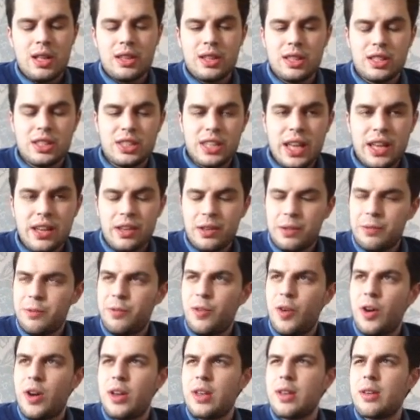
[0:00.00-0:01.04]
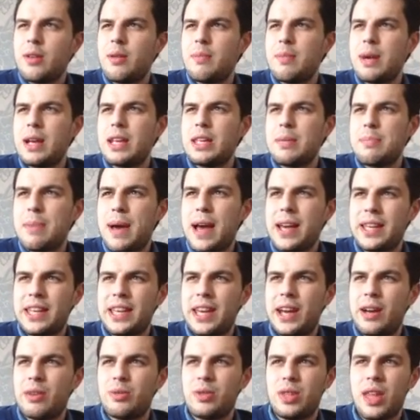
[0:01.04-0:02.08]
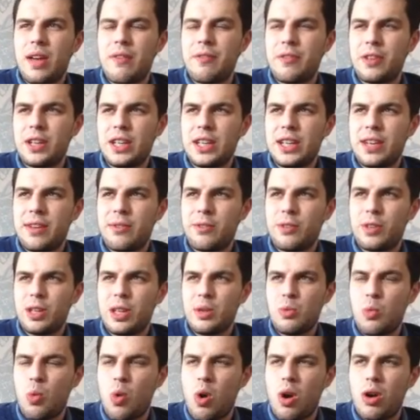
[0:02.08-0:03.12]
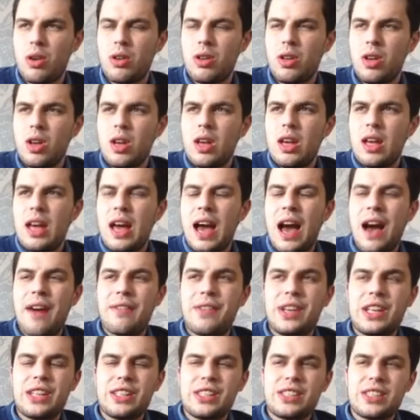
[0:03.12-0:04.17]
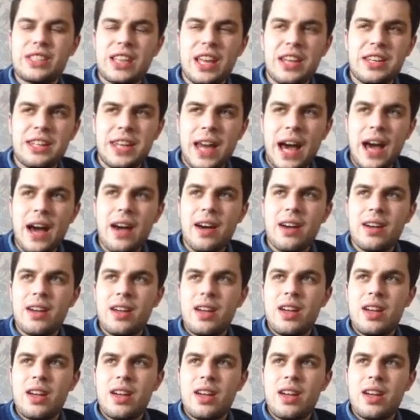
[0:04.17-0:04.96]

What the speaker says: The second fight, Manny Pacquiao definitely won. Having said that,